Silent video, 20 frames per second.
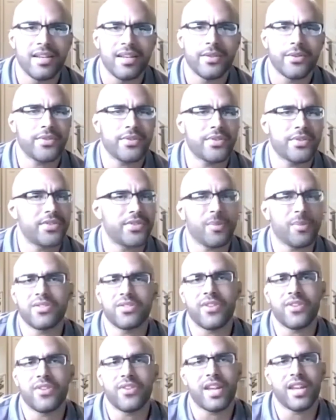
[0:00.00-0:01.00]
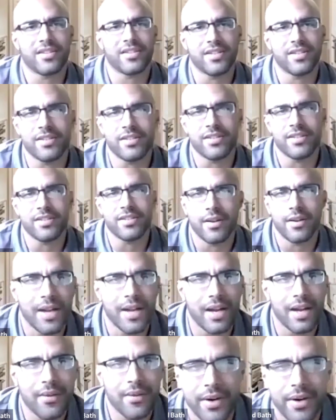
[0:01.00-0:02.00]
There's so much fancy stuff
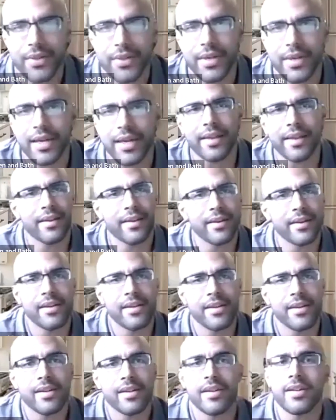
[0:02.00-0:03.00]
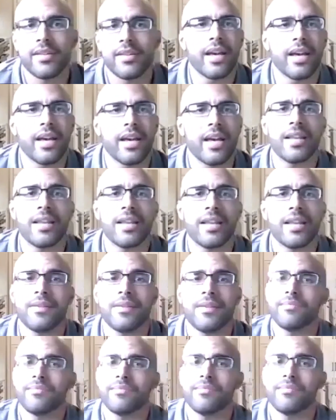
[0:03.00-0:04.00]
out there that
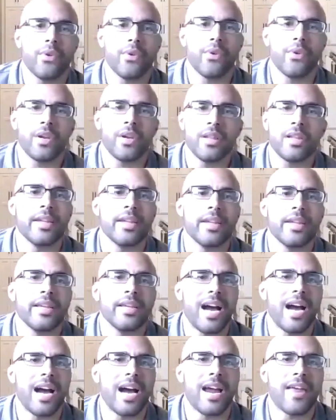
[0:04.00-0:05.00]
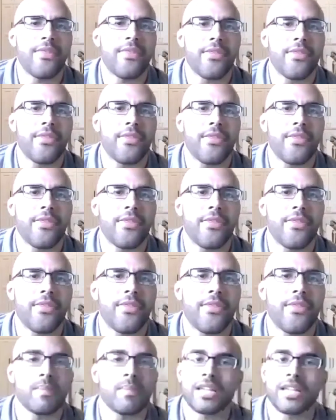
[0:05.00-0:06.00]
really, I think once
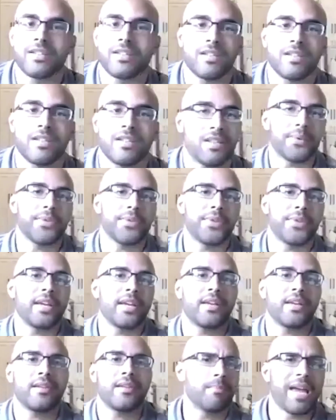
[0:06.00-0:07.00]
people, that's the other thing,